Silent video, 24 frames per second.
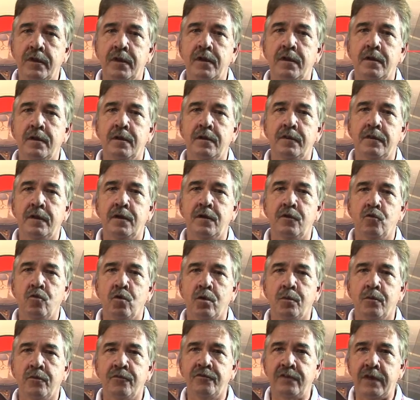than a, than a
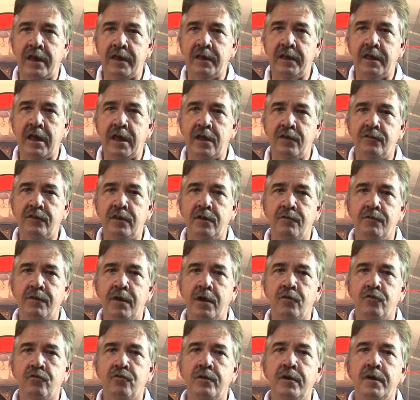normal sand casting
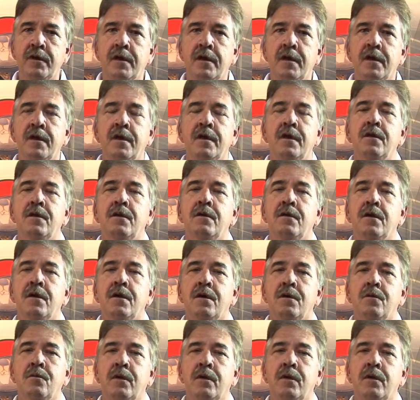foundry, uh,